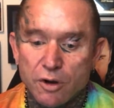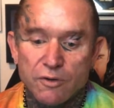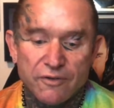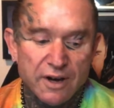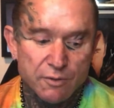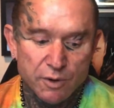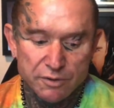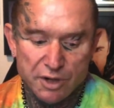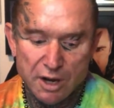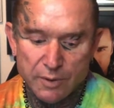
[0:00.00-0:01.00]
Oh fuck, well
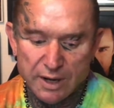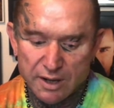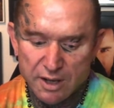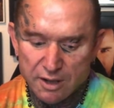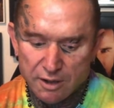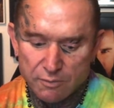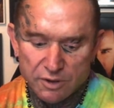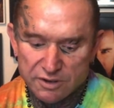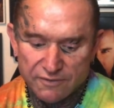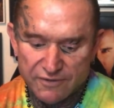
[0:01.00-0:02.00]
Noah, that
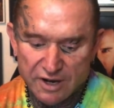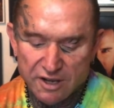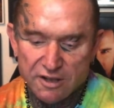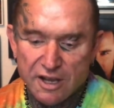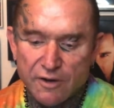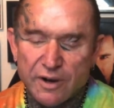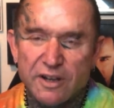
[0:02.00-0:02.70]
wasn't fucking Noah.